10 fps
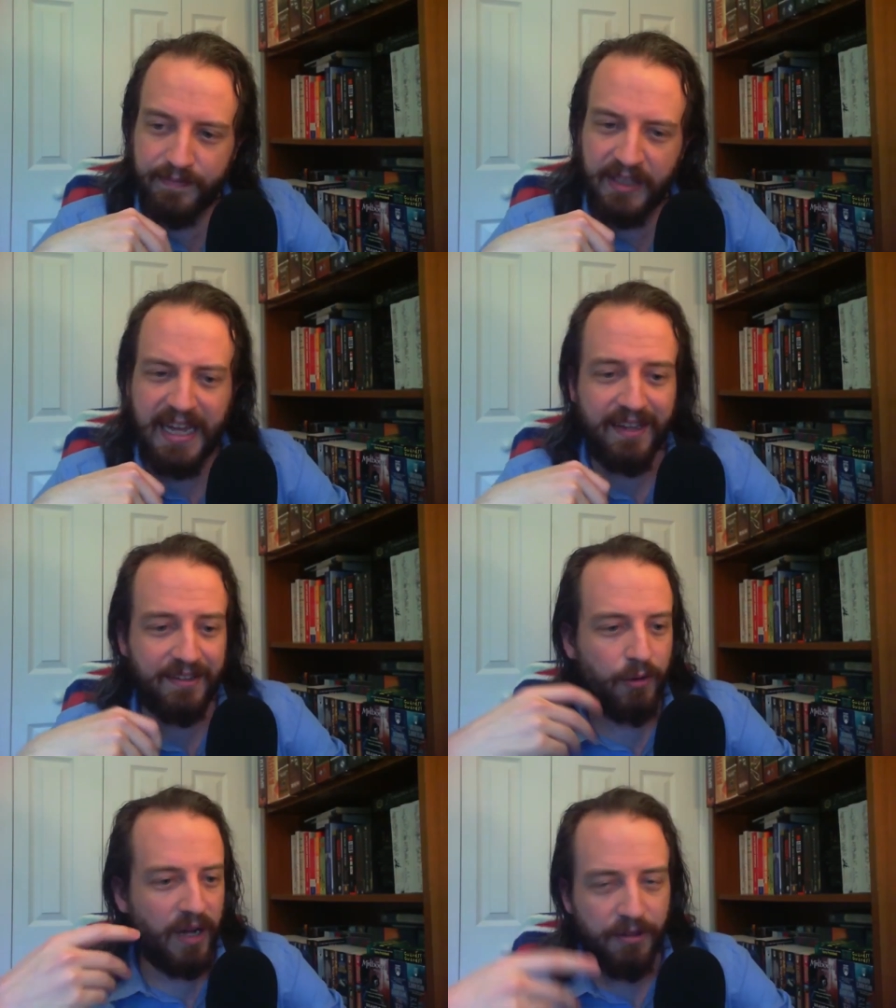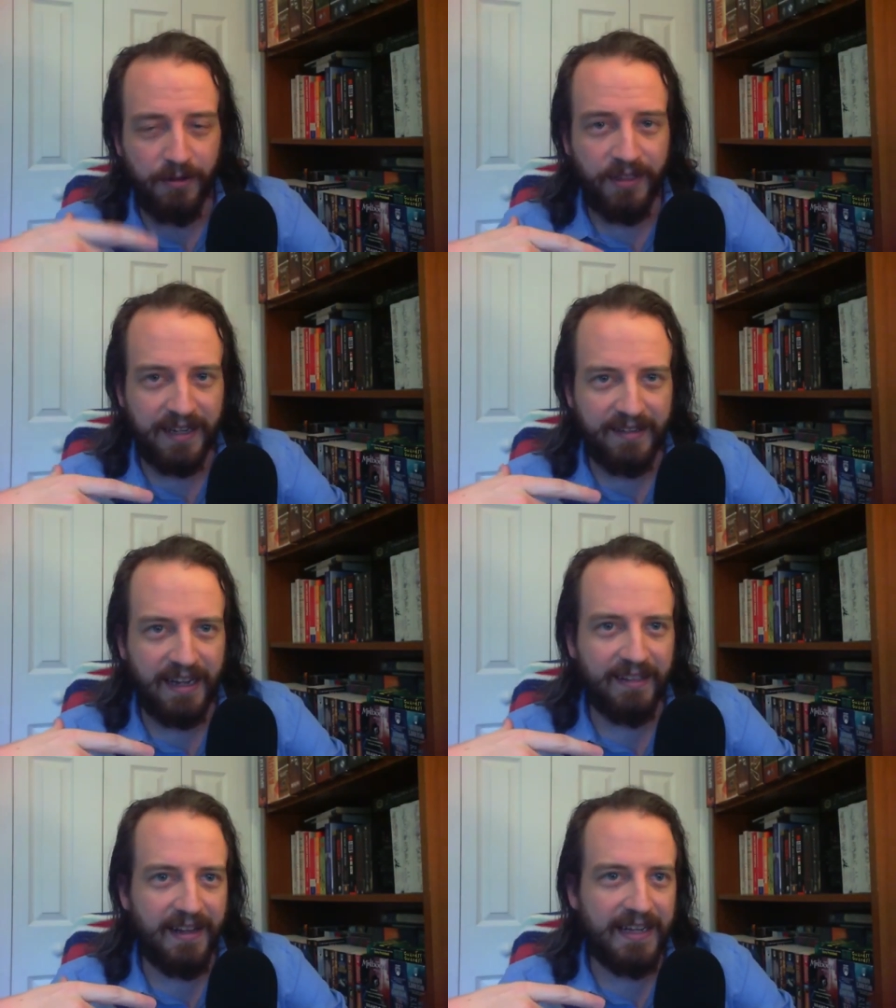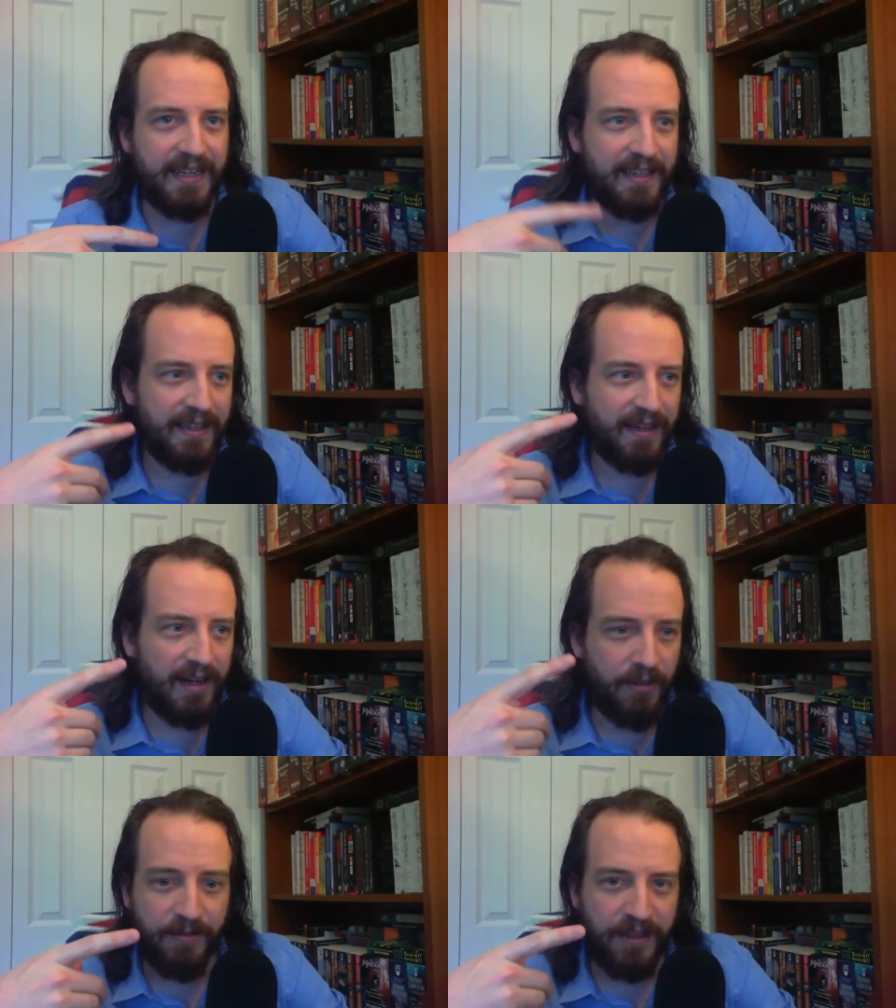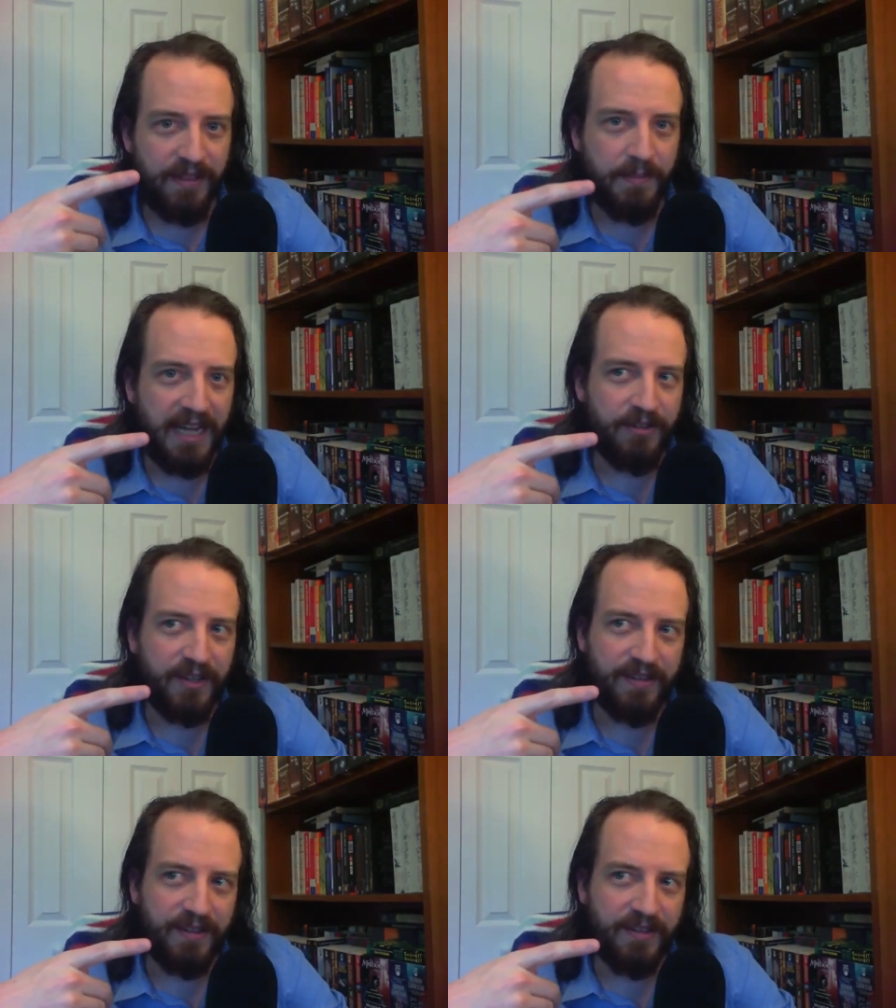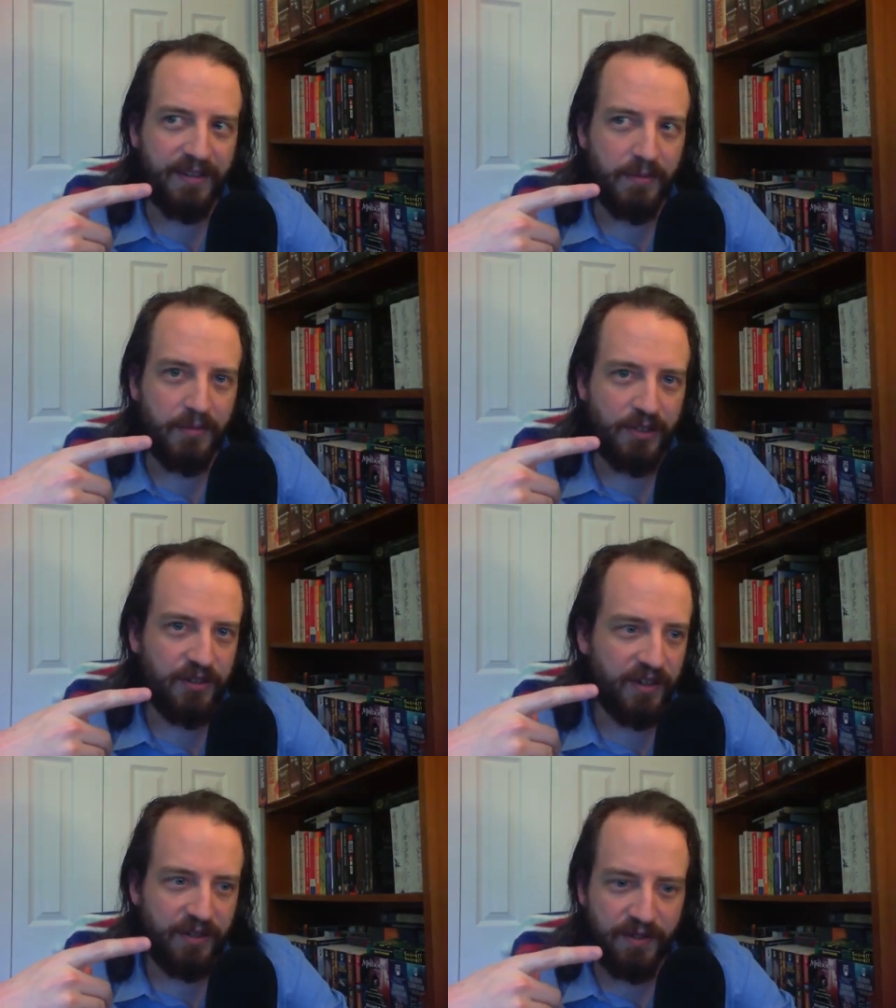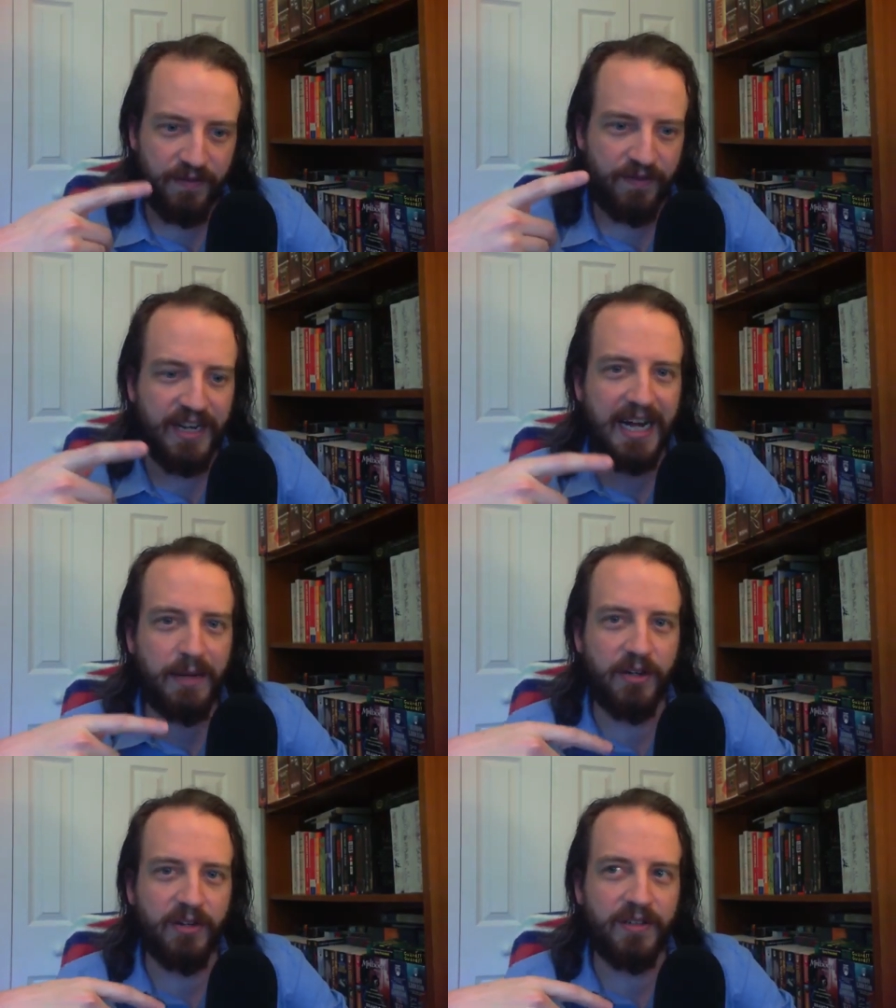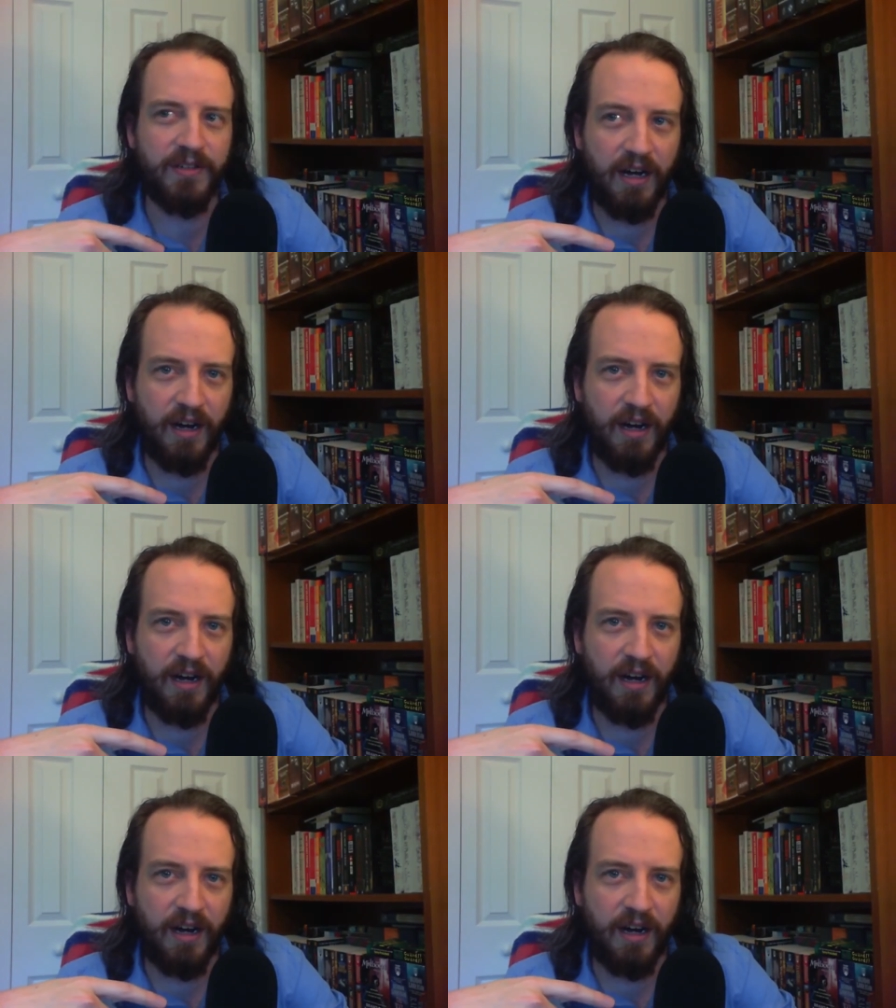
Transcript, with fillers: Yeah, so other things I like other than the magic system, which is phenomenal,